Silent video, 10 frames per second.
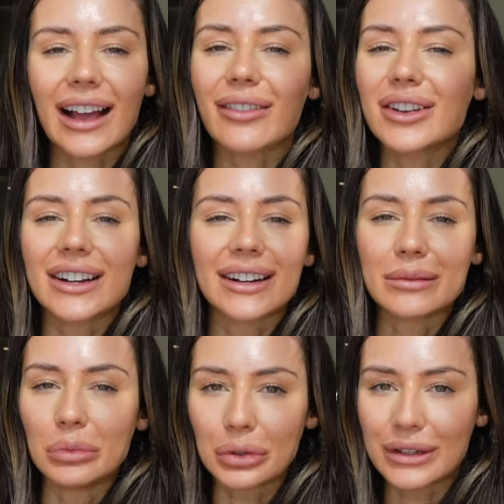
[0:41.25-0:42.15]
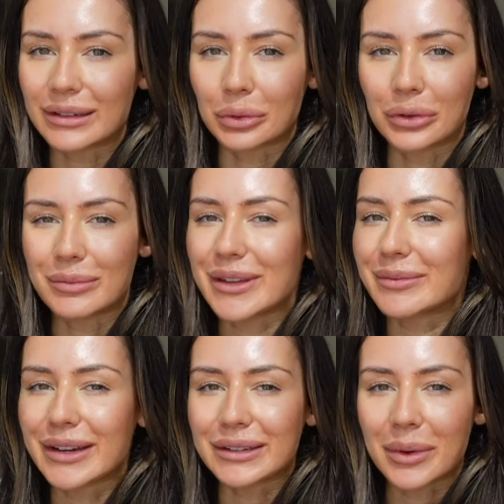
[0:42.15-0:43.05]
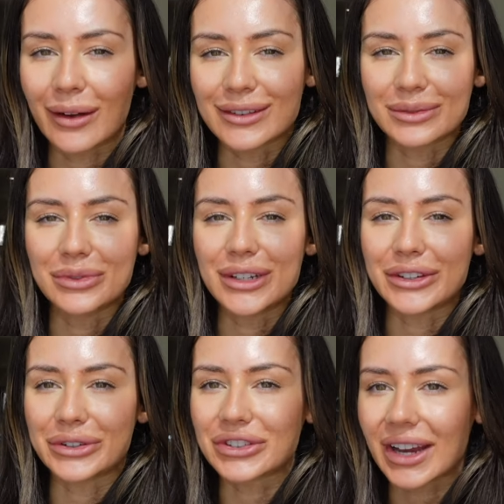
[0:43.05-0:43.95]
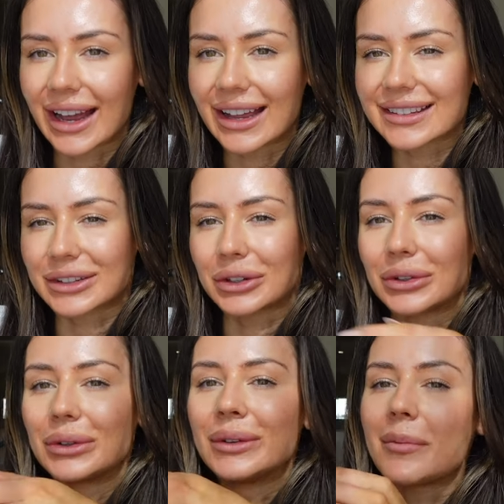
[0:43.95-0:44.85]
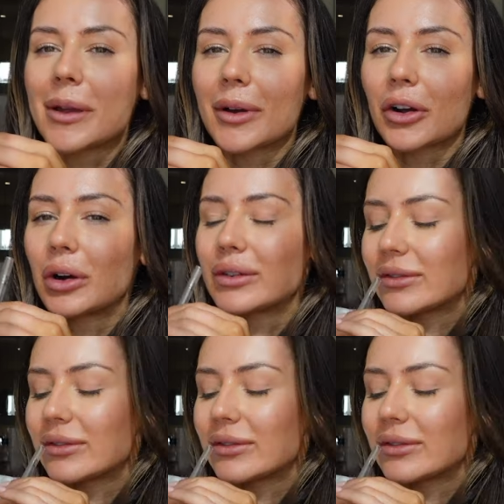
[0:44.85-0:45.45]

having a nice morning this morning. Me and Mason were having some really good chats, so I made my coffee